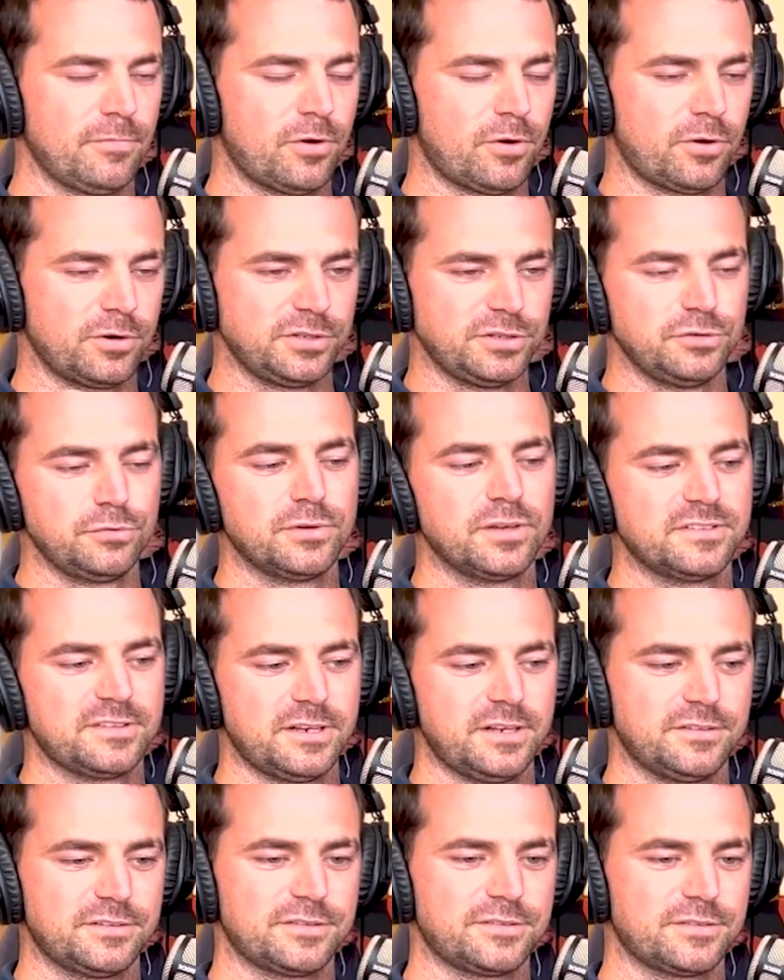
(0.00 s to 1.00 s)
on you as
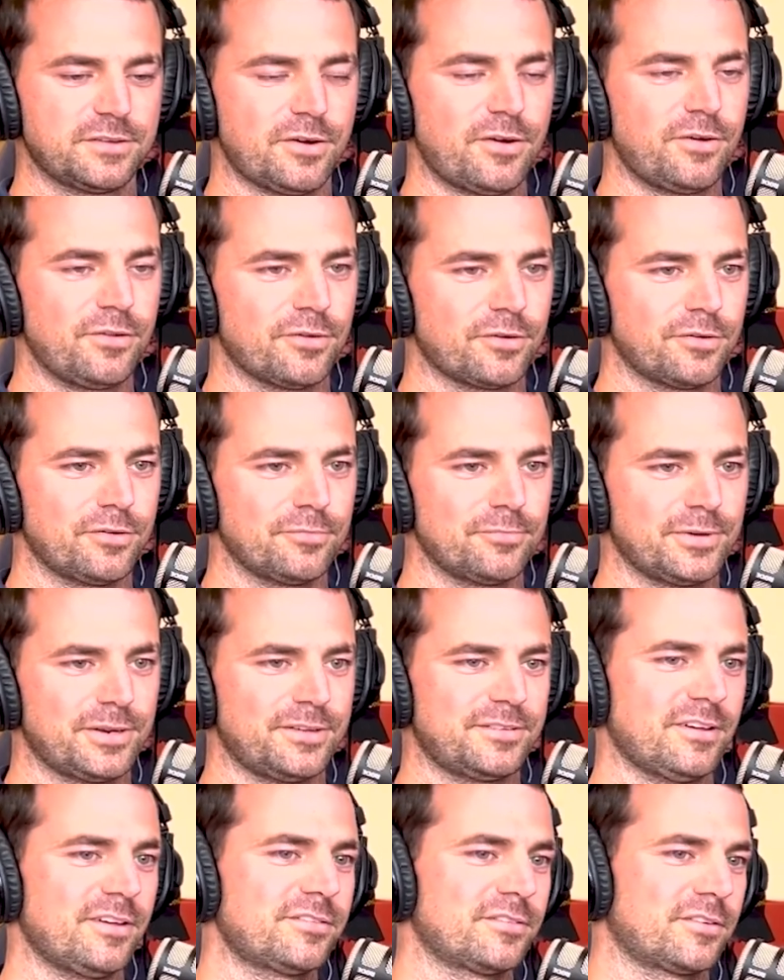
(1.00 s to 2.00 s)
an installer,
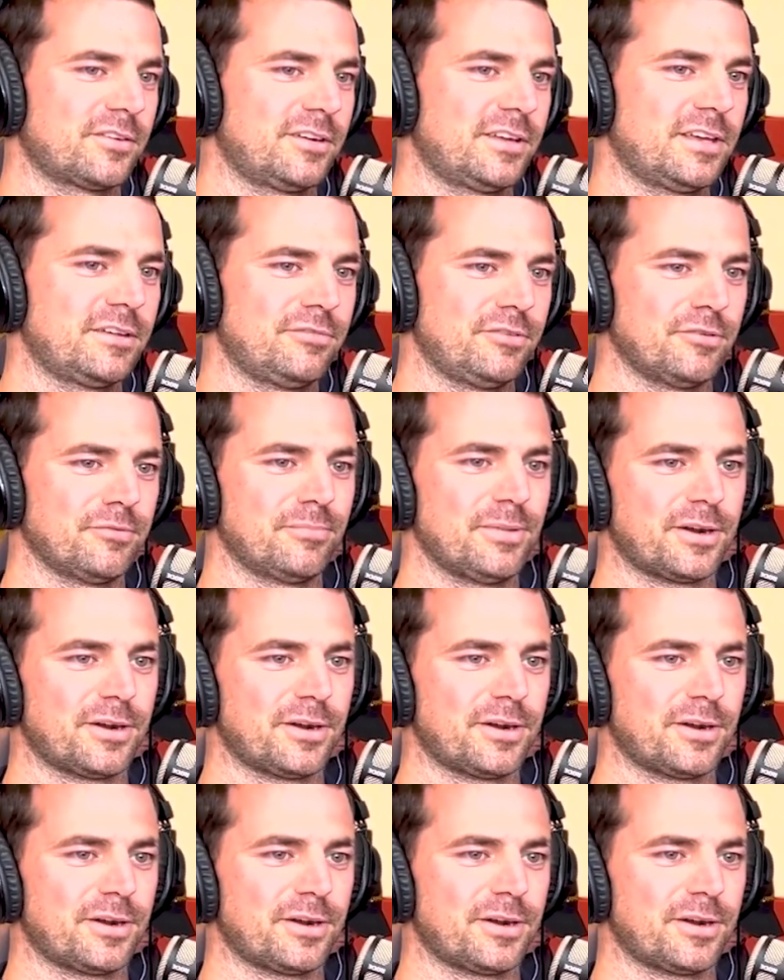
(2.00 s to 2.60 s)
but it's also going to give you a